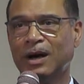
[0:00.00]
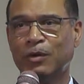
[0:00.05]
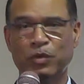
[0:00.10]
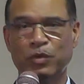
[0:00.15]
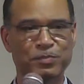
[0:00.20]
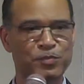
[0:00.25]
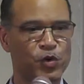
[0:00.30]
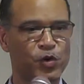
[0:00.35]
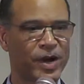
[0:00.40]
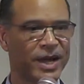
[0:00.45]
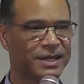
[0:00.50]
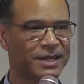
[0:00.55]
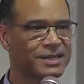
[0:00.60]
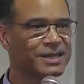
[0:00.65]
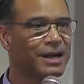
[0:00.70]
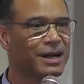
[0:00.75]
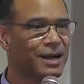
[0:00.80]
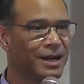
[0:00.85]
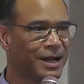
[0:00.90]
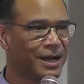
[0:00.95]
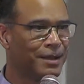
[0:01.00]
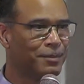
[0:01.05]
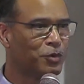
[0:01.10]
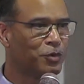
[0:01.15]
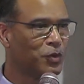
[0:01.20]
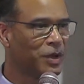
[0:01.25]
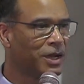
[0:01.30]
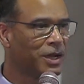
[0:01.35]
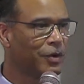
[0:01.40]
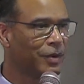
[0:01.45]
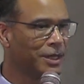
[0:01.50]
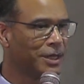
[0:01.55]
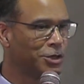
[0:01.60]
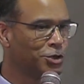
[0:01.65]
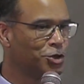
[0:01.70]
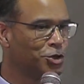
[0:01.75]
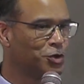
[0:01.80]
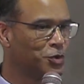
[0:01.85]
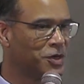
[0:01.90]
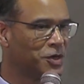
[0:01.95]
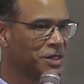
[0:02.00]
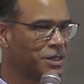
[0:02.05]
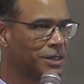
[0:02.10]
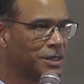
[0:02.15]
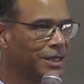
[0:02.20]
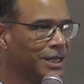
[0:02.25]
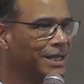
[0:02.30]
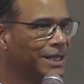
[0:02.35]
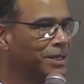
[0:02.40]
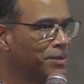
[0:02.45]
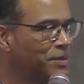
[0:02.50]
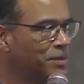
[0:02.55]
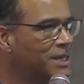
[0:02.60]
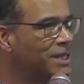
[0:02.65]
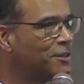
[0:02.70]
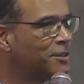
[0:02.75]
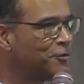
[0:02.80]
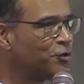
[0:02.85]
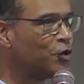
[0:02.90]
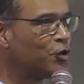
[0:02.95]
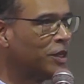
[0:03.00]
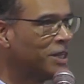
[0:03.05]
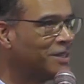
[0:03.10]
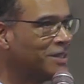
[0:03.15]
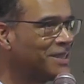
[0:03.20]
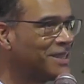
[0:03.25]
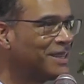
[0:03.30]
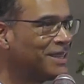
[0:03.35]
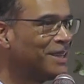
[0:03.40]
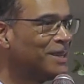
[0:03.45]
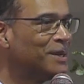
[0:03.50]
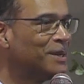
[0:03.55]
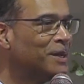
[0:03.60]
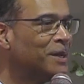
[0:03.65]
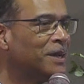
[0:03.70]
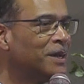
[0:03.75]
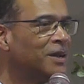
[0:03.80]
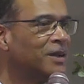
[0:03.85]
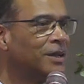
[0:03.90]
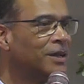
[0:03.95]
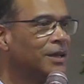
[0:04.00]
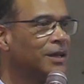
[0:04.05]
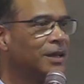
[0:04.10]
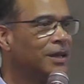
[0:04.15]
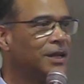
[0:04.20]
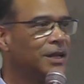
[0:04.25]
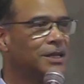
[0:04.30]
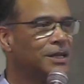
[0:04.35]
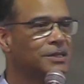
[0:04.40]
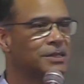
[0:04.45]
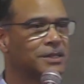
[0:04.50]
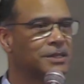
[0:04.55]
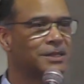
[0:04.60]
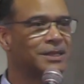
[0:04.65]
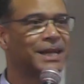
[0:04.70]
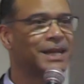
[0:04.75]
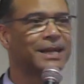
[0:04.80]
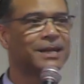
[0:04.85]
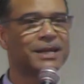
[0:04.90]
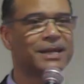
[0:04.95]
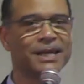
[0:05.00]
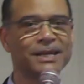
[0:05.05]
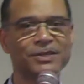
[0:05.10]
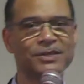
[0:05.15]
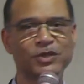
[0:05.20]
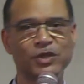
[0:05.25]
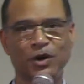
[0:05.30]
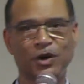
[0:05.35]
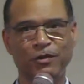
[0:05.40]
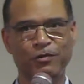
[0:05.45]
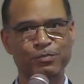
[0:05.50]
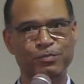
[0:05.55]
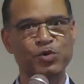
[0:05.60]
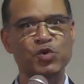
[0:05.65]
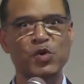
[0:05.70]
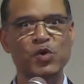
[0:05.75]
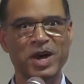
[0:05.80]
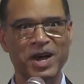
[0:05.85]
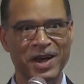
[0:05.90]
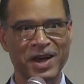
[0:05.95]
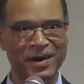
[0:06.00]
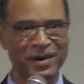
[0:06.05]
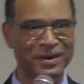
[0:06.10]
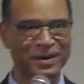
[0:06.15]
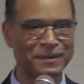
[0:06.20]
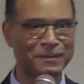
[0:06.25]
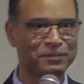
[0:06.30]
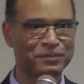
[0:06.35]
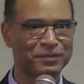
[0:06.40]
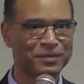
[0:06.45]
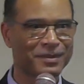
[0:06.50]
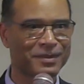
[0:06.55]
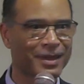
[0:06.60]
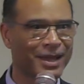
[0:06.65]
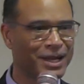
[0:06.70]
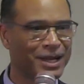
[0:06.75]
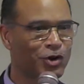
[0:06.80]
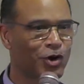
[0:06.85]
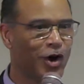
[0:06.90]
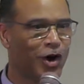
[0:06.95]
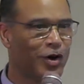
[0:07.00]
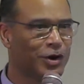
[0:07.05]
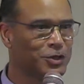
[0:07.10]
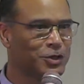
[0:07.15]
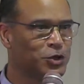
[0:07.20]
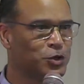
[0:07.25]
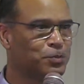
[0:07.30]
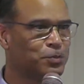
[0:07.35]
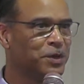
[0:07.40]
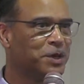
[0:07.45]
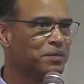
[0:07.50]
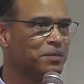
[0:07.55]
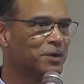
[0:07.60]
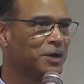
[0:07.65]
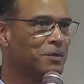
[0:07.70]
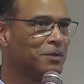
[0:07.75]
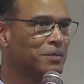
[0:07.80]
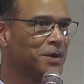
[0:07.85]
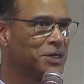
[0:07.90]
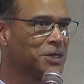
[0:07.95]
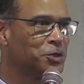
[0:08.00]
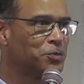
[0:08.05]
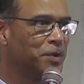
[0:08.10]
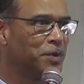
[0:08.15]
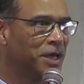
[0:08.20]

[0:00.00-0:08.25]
prayer time, we're going to do it a little bit different. It is 10 days of prayer, and God's people must be